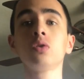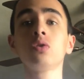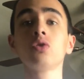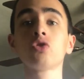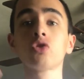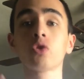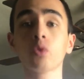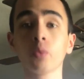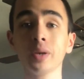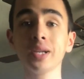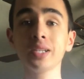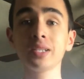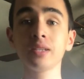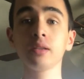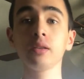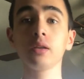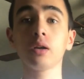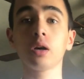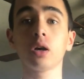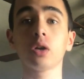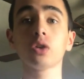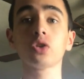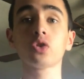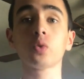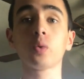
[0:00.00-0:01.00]
So recently
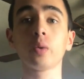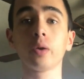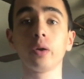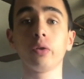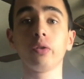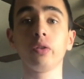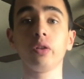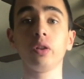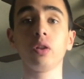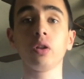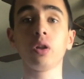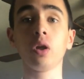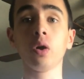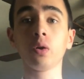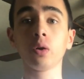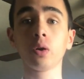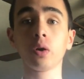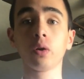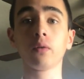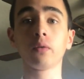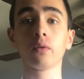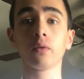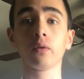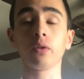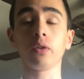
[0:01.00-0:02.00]
on Twitter, the
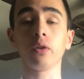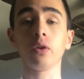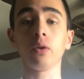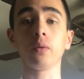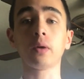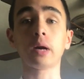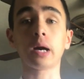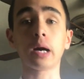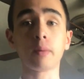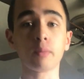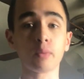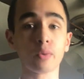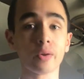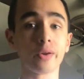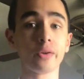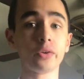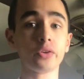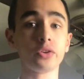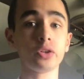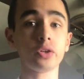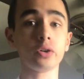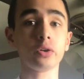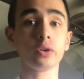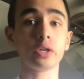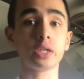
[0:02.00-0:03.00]
logo for the new Kamen Rider
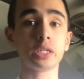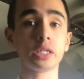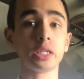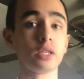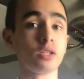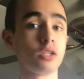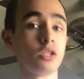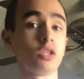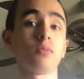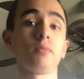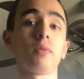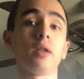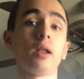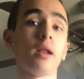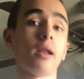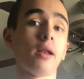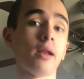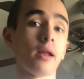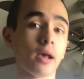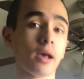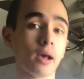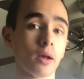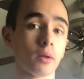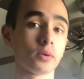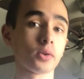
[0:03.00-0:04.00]
series has just been
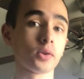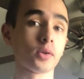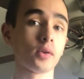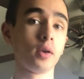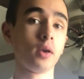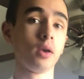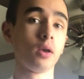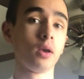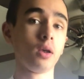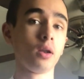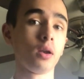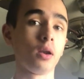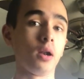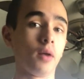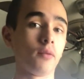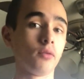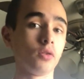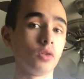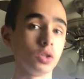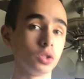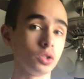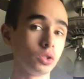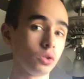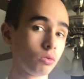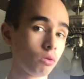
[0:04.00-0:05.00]
announced. Now, for
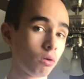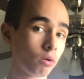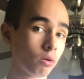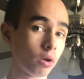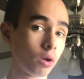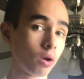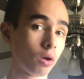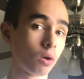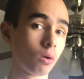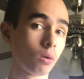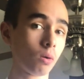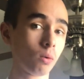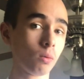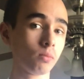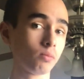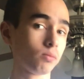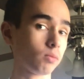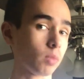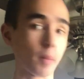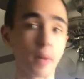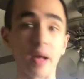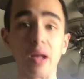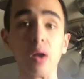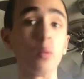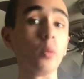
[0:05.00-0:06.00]
those of you who don't know,
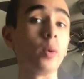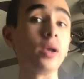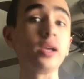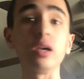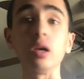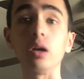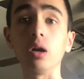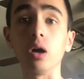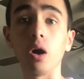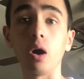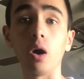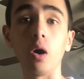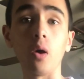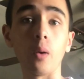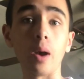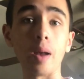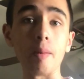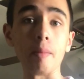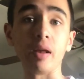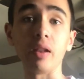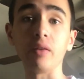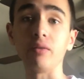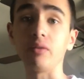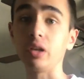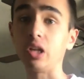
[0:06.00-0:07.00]
about a week ago, I
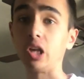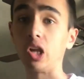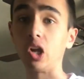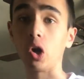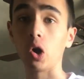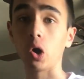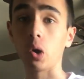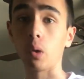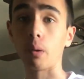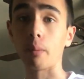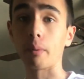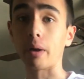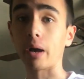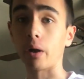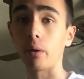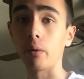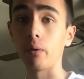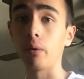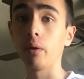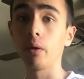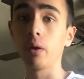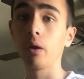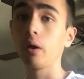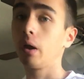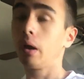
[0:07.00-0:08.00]
made a video about
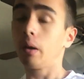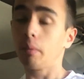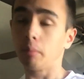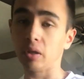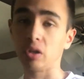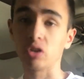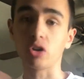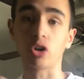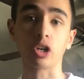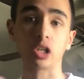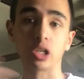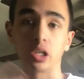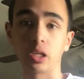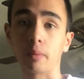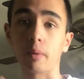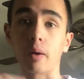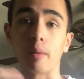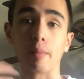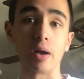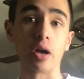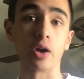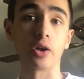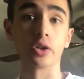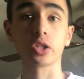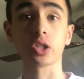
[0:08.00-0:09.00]
me talking about
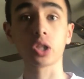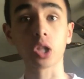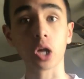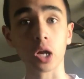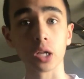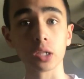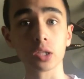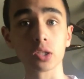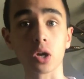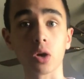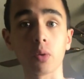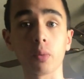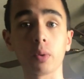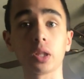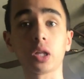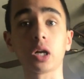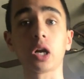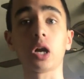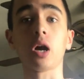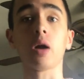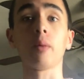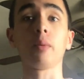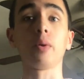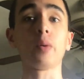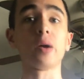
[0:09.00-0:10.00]
my honest thoughts on what the
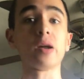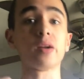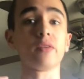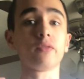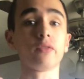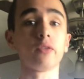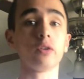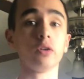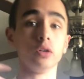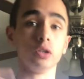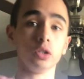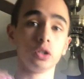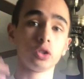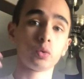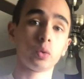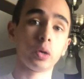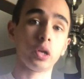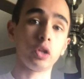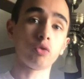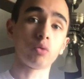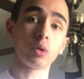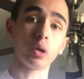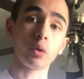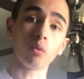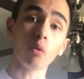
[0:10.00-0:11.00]
Kamen Rider for
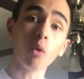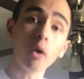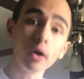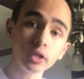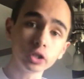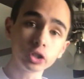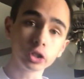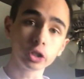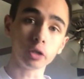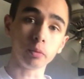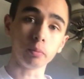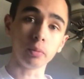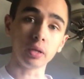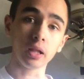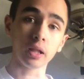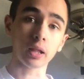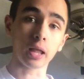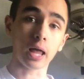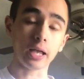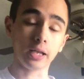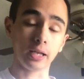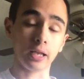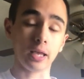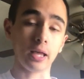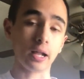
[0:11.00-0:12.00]
2021 should be
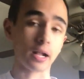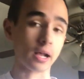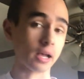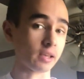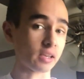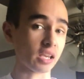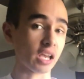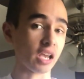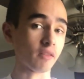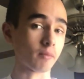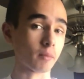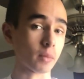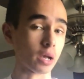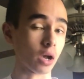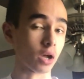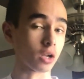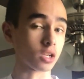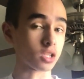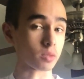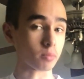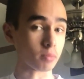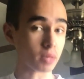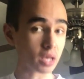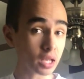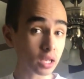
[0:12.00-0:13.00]
like, and I gave my honest
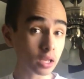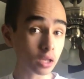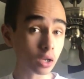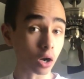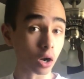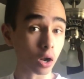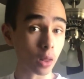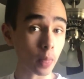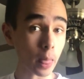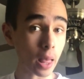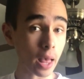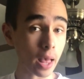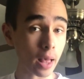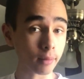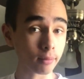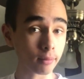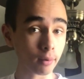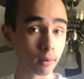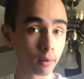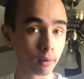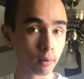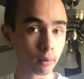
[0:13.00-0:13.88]
opinion on that.